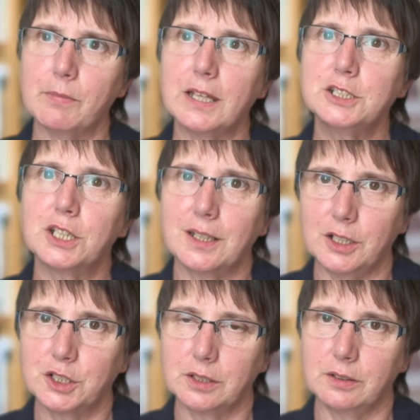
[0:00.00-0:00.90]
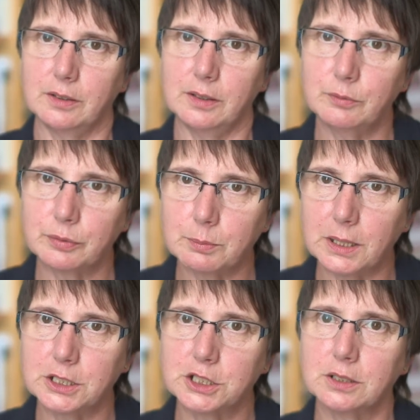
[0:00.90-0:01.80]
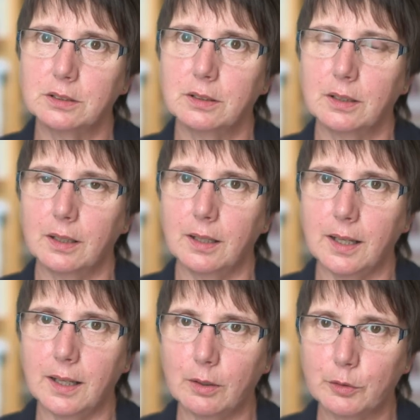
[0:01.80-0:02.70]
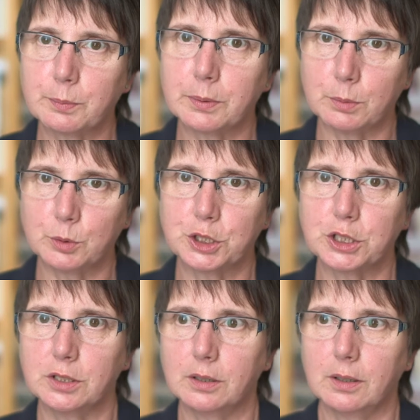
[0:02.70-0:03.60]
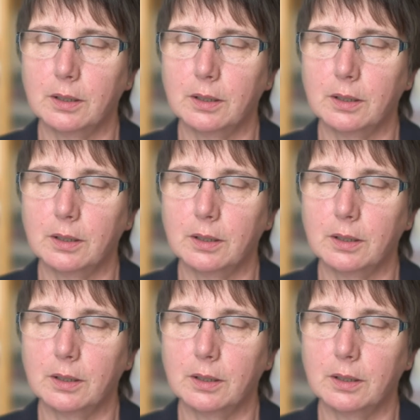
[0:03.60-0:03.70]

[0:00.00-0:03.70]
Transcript: education, information, health promotion,